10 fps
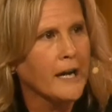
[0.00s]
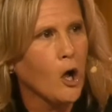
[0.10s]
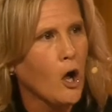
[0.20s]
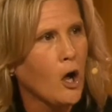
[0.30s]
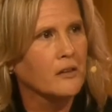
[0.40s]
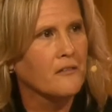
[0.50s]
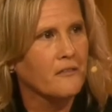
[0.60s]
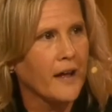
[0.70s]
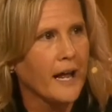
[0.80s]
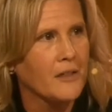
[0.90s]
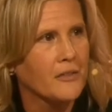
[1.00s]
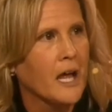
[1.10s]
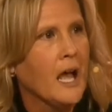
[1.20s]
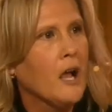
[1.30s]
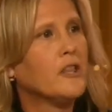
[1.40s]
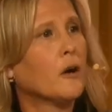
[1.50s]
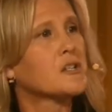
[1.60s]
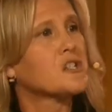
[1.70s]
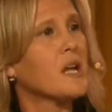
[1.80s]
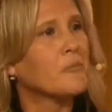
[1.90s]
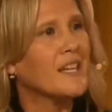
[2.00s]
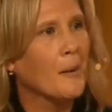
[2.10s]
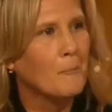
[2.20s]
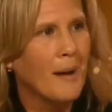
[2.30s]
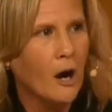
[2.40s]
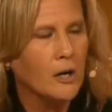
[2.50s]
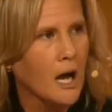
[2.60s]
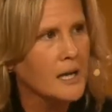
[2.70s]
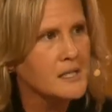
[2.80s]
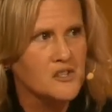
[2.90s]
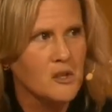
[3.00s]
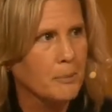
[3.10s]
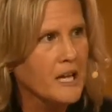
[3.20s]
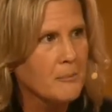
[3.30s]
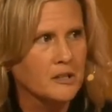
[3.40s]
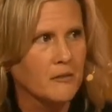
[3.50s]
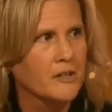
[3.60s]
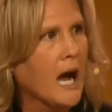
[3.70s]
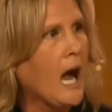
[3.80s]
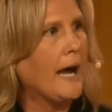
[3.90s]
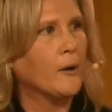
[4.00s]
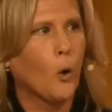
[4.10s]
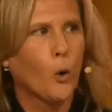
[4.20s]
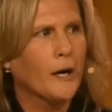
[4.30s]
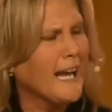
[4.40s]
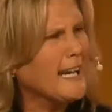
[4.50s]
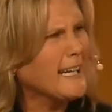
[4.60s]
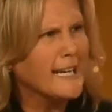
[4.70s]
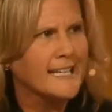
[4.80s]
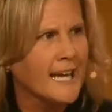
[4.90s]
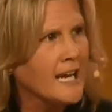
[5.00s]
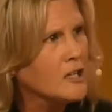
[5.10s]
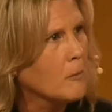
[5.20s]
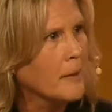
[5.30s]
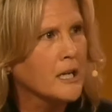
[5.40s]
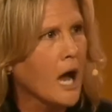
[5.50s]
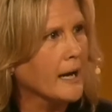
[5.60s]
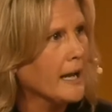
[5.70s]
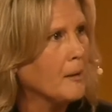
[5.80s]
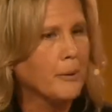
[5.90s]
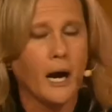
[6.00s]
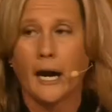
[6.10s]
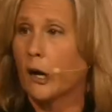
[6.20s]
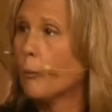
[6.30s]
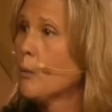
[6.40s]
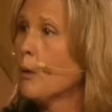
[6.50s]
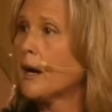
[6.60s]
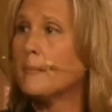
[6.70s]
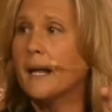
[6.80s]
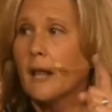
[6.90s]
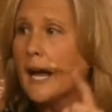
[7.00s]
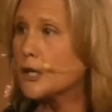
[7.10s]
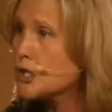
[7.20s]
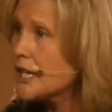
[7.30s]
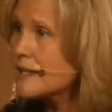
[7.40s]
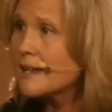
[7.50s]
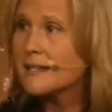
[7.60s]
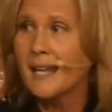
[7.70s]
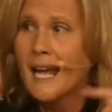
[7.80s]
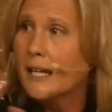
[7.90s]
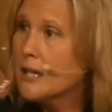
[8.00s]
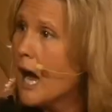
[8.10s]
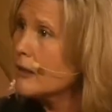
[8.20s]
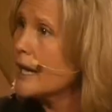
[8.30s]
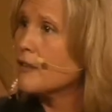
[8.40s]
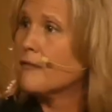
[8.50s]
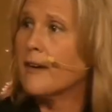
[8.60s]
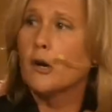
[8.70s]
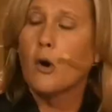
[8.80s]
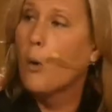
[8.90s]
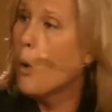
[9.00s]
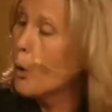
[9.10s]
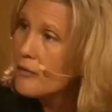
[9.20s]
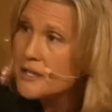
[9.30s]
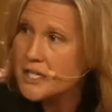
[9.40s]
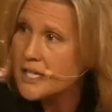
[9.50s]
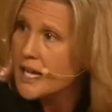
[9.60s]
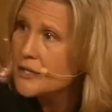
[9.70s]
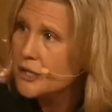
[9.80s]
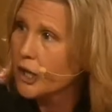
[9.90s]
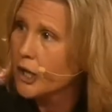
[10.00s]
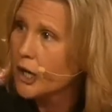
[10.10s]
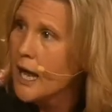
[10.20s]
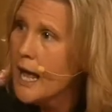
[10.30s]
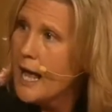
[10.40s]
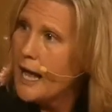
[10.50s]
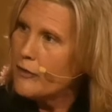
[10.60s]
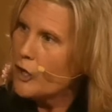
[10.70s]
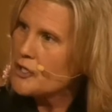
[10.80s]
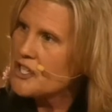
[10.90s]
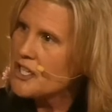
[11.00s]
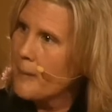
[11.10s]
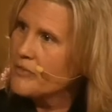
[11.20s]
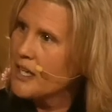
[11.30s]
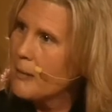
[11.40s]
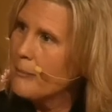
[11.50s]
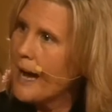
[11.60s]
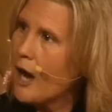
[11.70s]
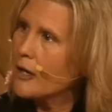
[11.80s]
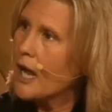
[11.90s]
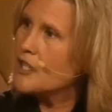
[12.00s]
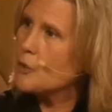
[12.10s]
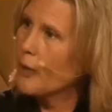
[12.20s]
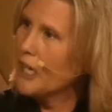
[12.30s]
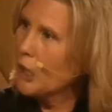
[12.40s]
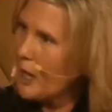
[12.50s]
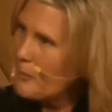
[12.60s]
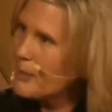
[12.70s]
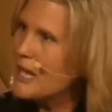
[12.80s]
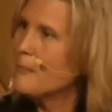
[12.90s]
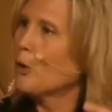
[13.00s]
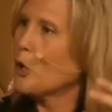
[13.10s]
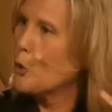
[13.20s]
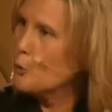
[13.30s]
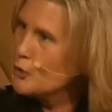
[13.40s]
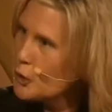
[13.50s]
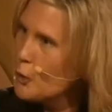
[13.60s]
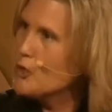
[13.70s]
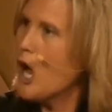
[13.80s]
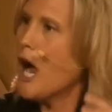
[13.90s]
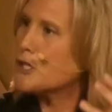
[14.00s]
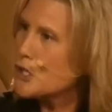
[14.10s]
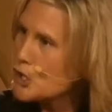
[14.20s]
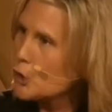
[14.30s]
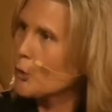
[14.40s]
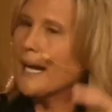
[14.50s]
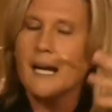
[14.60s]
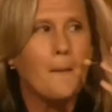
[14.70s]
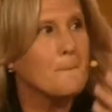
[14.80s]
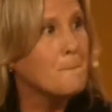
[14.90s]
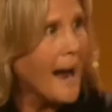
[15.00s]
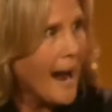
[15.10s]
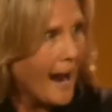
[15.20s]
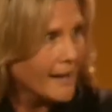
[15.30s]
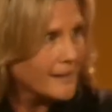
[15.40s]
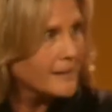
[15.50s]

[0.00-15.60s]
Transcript: hall of faith, there is something about us as the people of God, oriented in kingdom and not empire. We want to be like Jesus, not like the Pharaoh or the Caesar. And there's something about us. We are a people who do not shrink back.